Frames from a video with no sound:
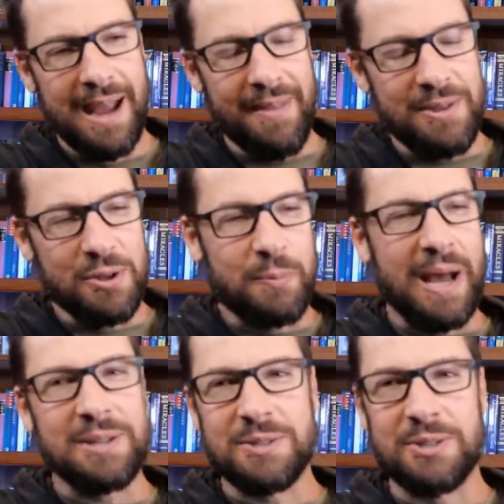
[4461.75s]
And the youth
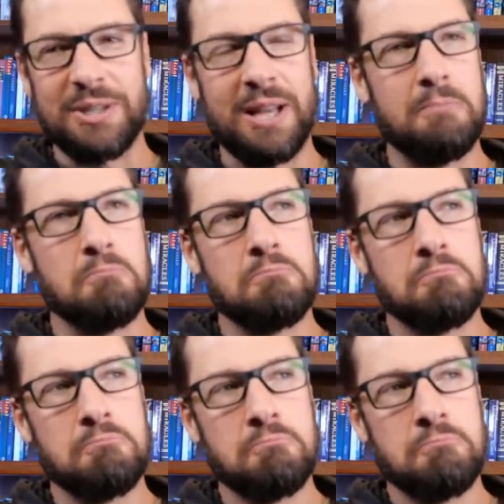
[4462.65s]
pastor said,
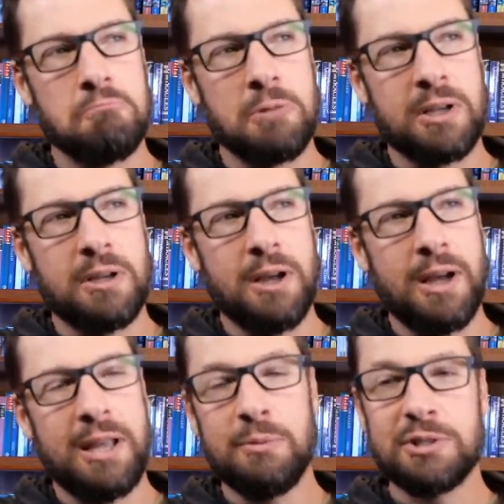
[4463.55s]

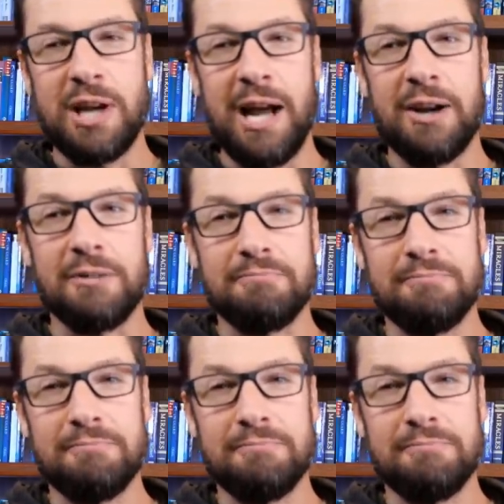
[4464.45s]
yeah, he was tired.